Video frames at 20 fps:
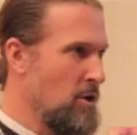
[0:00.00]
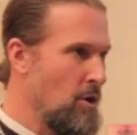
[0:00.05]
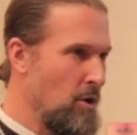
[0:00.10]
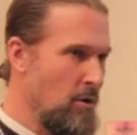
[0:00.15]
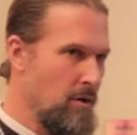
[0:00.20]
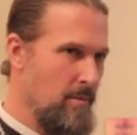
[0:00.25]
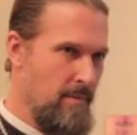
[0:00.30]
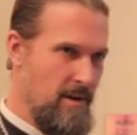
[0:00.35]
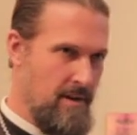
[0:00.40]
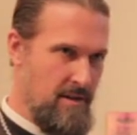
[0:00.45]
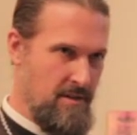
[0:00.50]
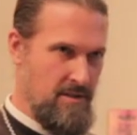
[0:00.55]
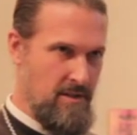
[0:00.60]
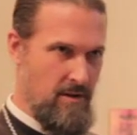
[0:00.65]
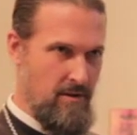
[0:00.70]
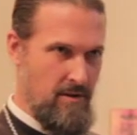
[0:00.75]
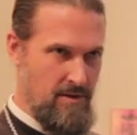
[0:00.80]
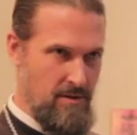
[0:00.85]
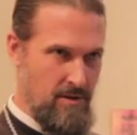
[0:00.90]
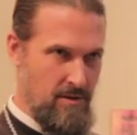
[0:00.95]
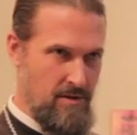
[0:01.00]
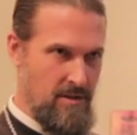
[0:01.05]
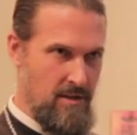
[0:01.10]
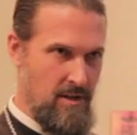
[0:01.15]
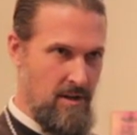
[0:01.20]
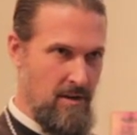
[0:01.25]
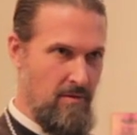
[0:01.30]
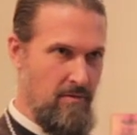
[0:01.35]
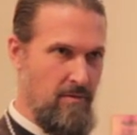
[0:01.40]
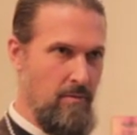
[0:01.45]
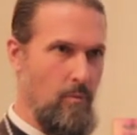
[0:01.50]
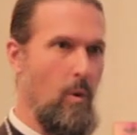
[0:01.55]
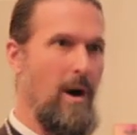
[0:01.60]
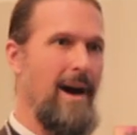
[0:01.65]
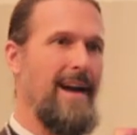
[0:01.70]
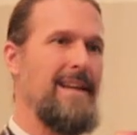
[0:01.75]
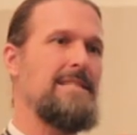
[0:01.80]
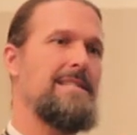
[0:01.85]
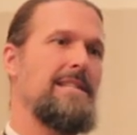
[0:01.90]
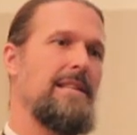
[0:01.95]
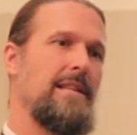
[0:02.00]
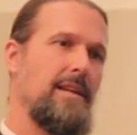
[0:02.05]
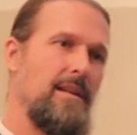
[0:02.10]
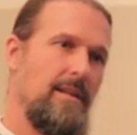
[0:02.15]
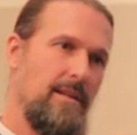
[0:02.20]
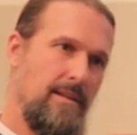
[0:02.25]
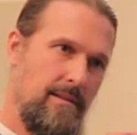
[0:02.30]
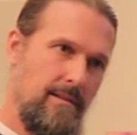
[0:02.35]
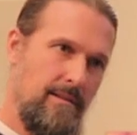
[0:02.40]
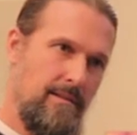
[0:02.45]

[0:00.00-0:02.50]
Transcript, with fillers: go to monasteries yourself wisely,